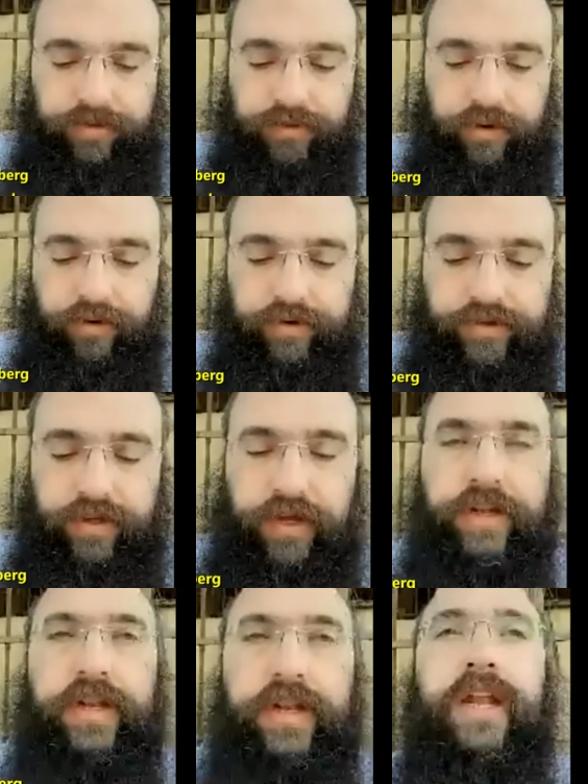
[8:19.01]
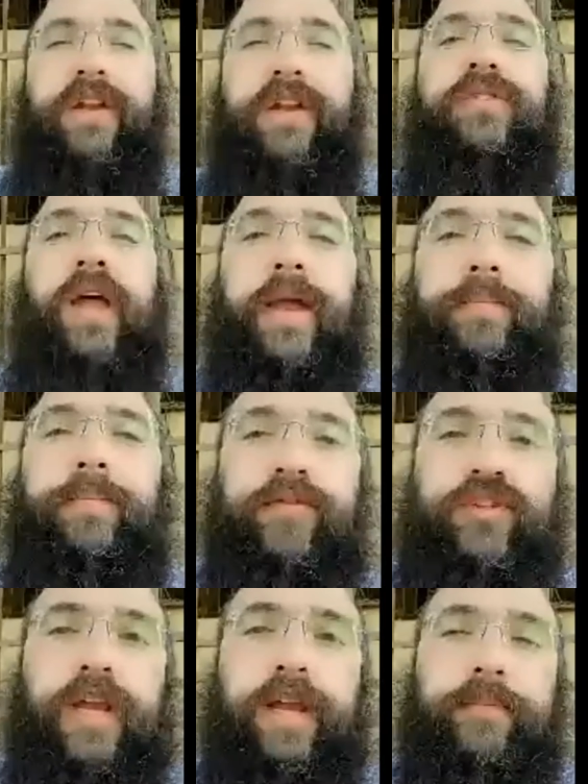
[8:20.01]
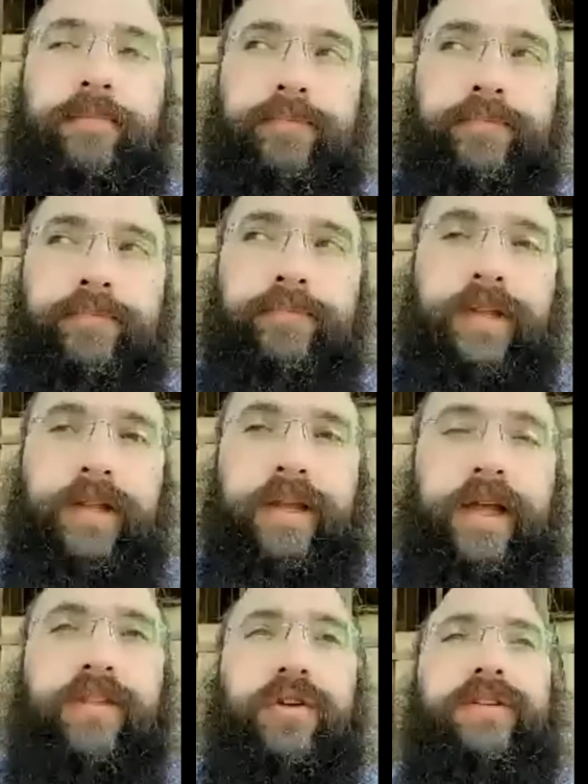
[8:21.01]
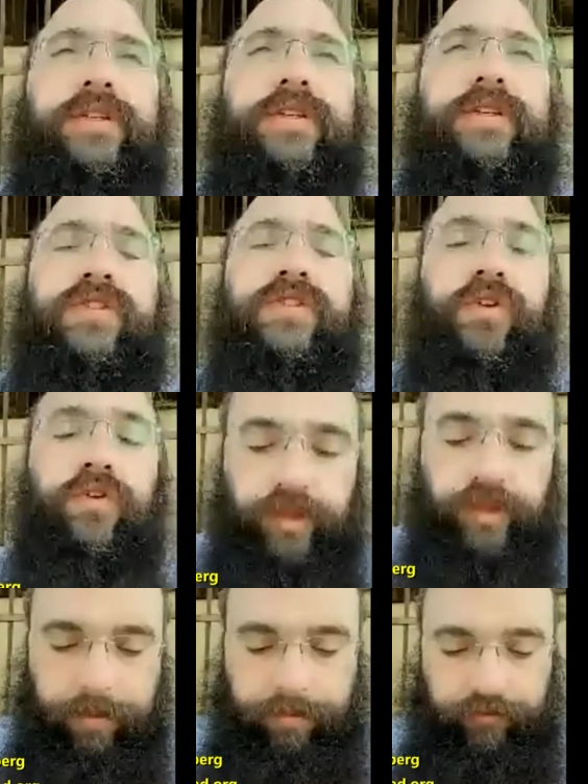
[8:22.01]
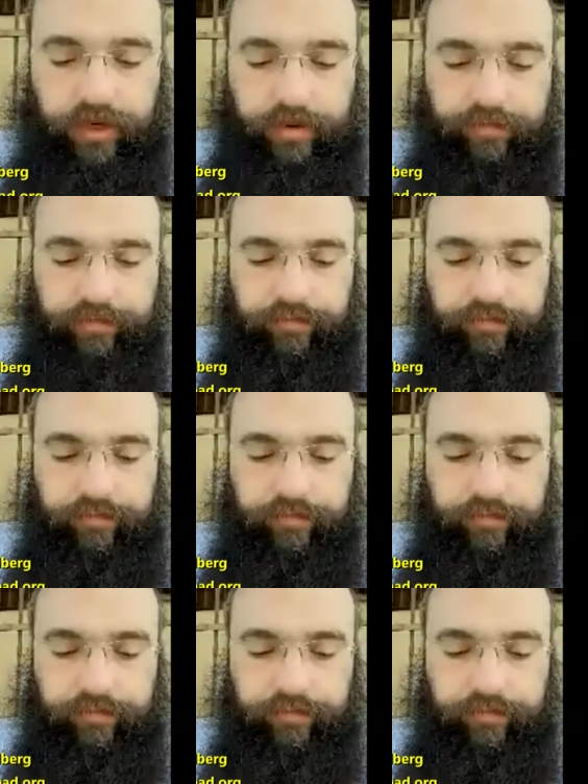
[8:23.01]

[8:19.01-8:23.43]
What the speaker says: There is an inner type of shame, and there is an external type of shame.